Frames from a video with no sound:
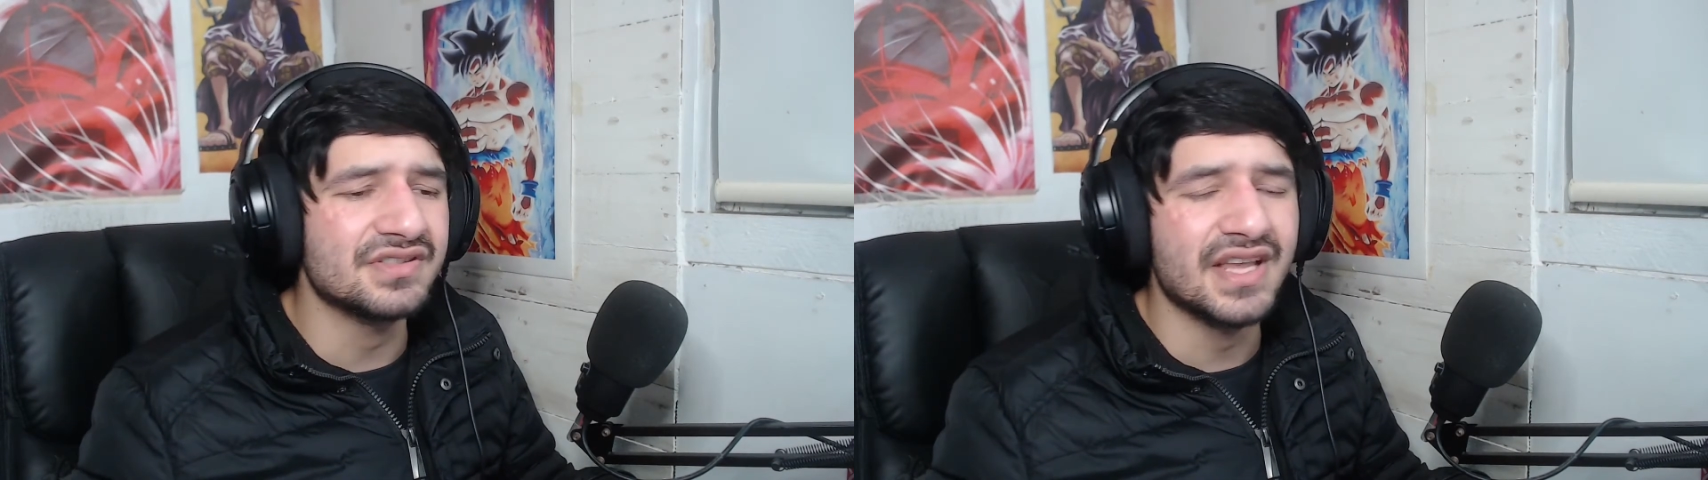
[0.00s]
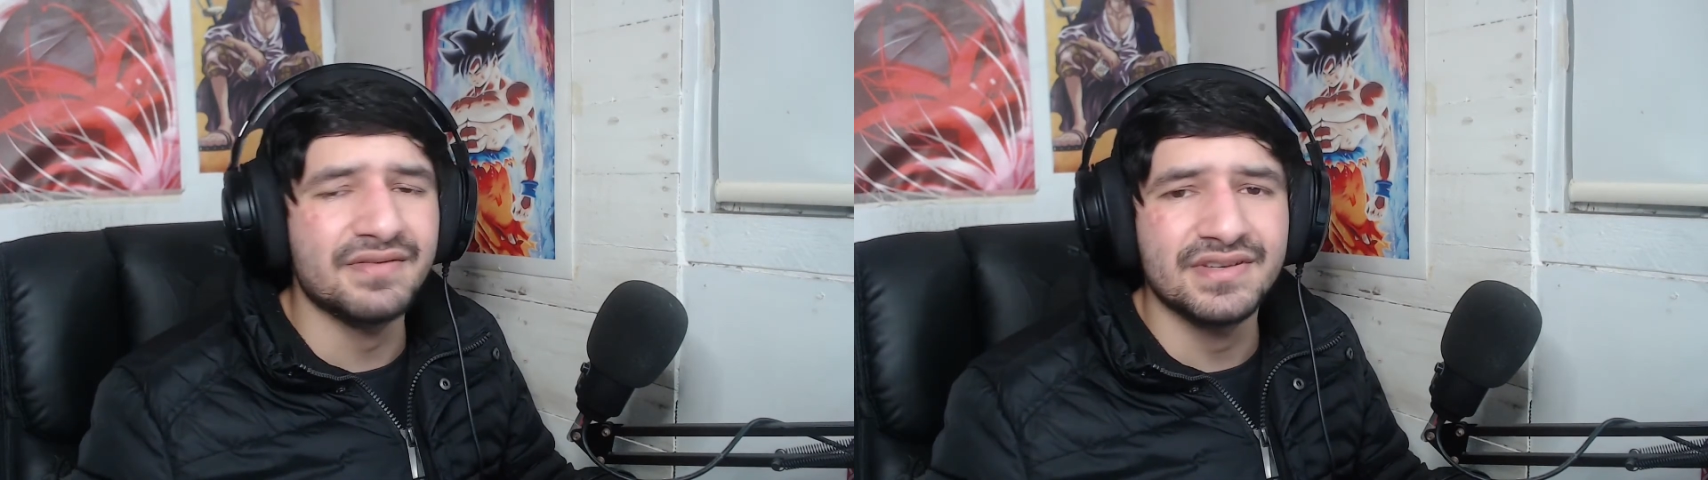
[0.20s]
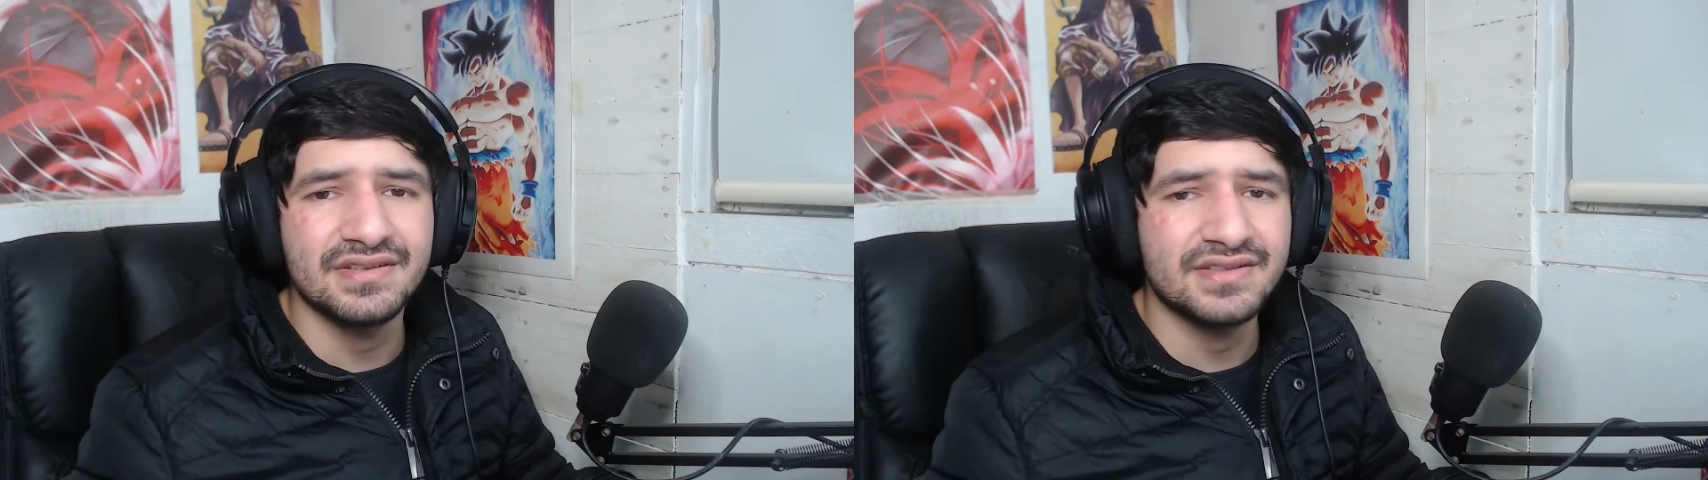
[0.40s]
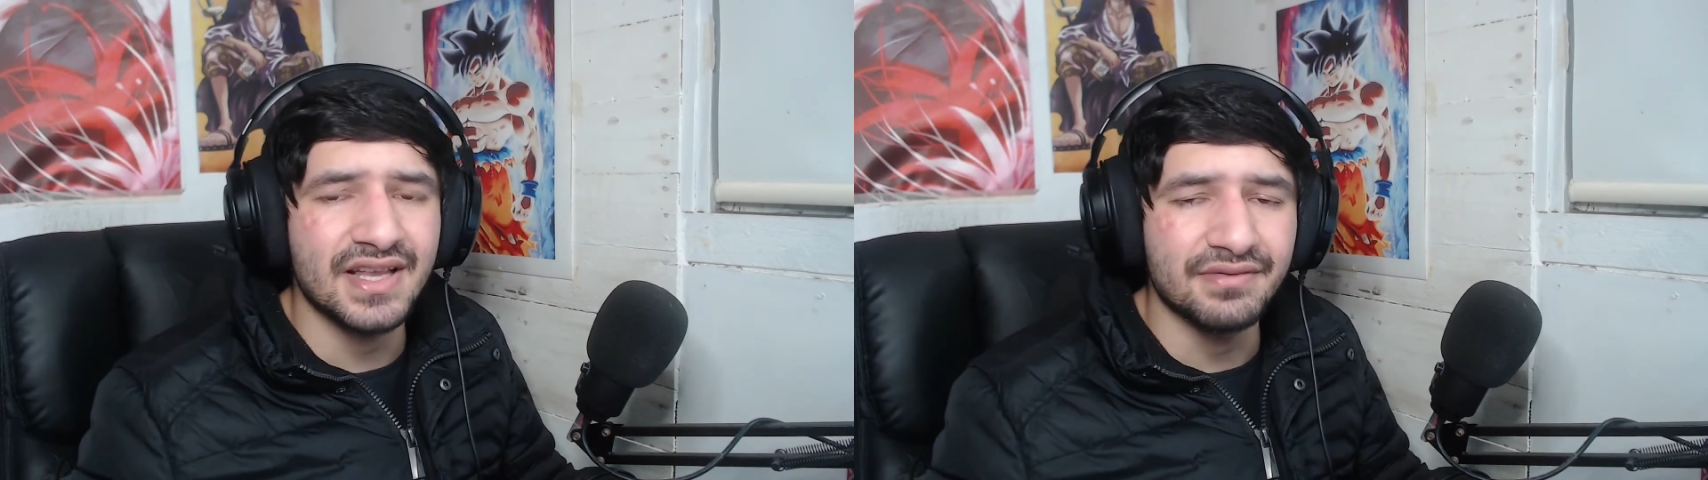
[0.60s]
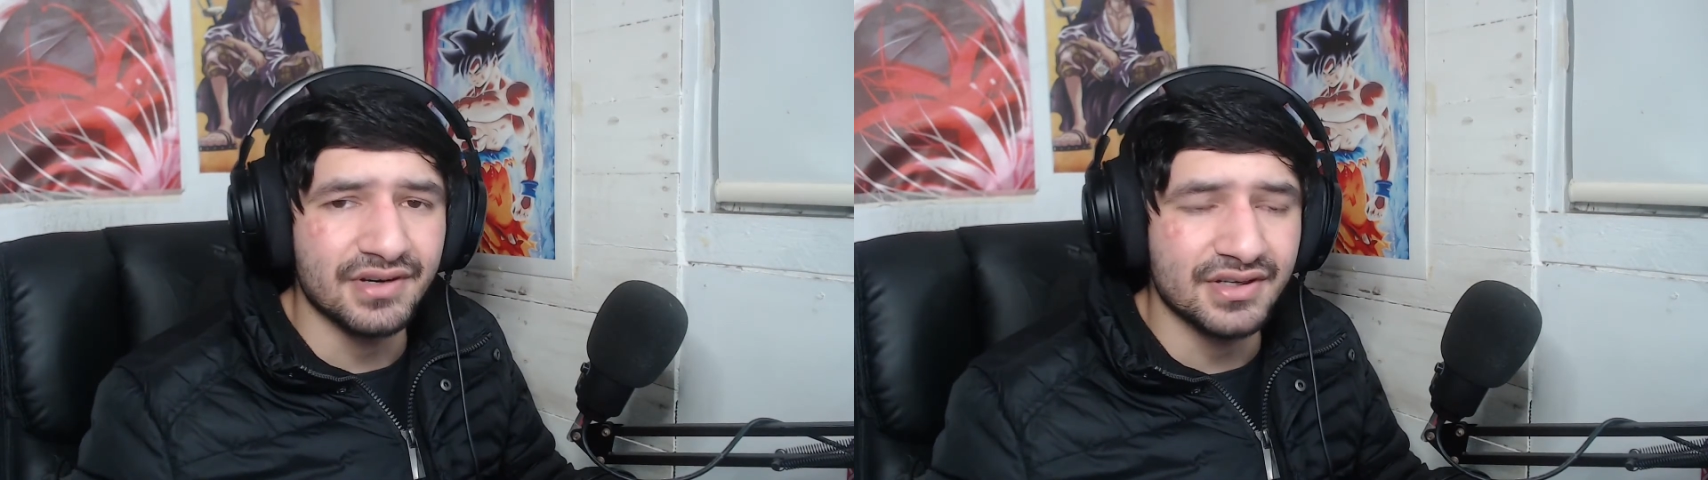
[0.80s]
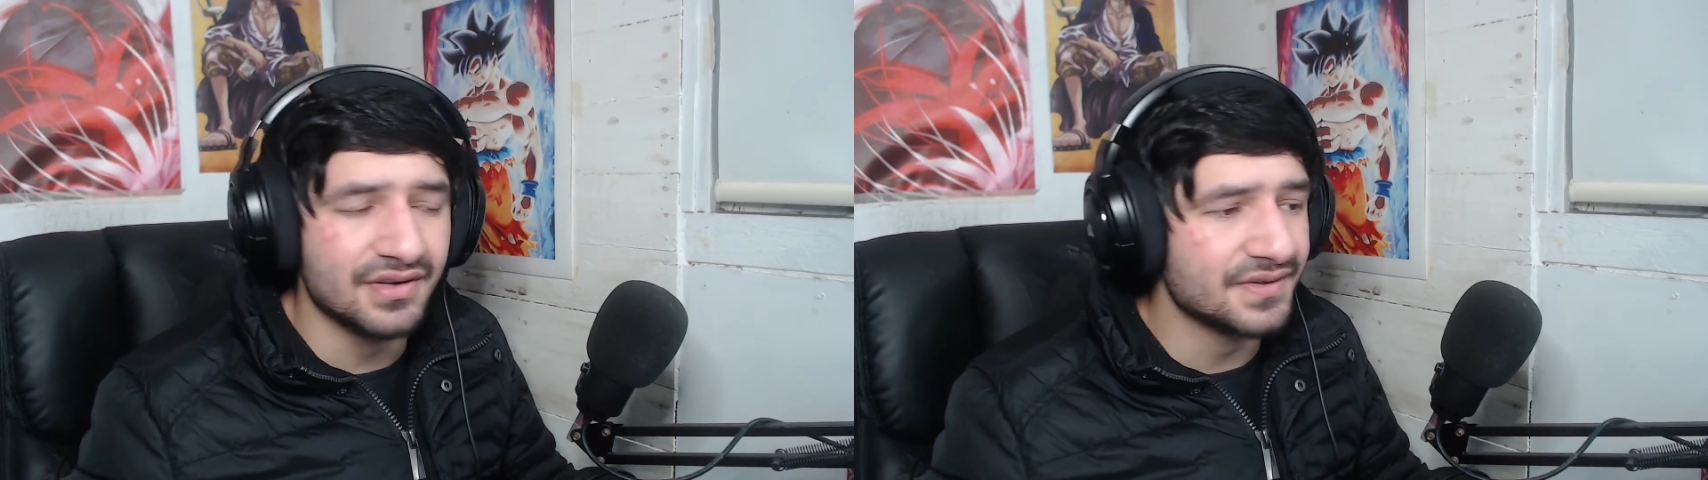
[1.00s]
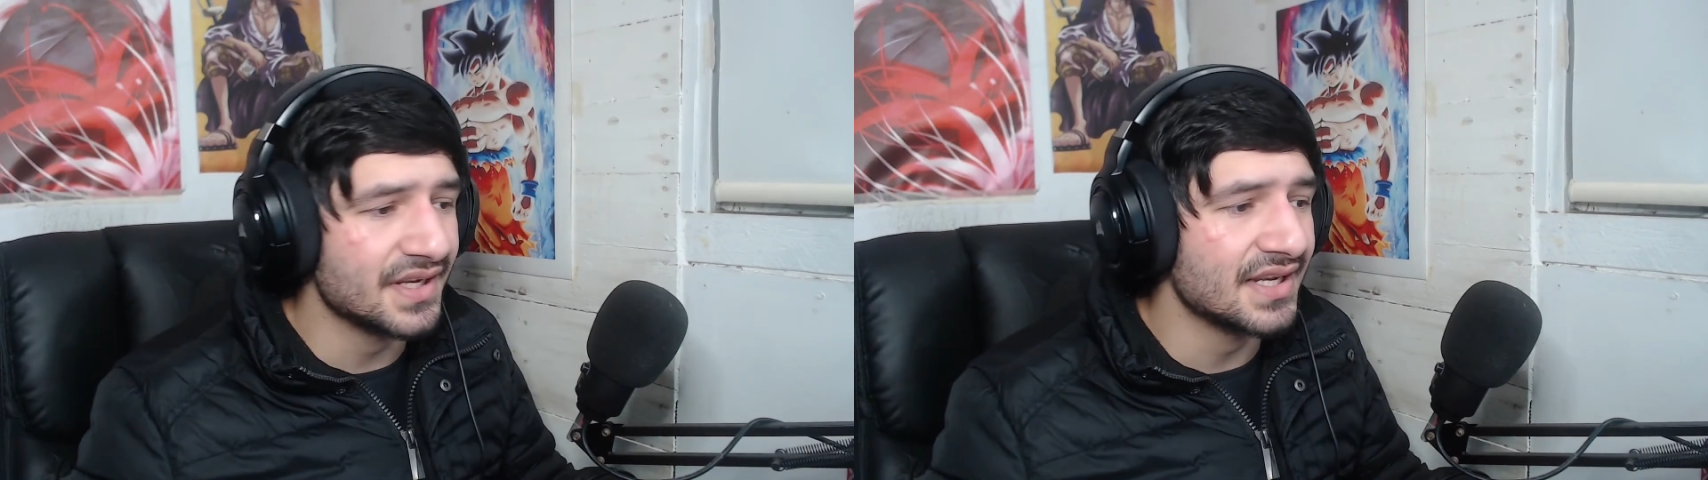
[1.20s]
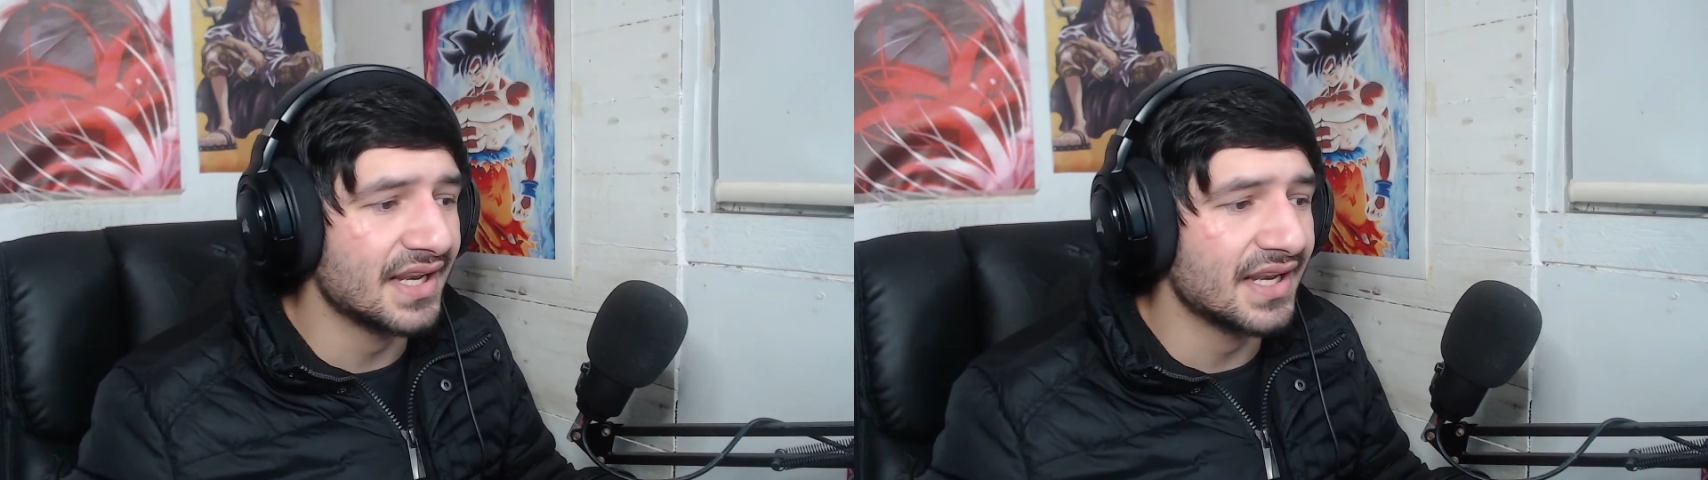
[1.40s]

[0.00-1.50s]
save her, you know what I'm saying?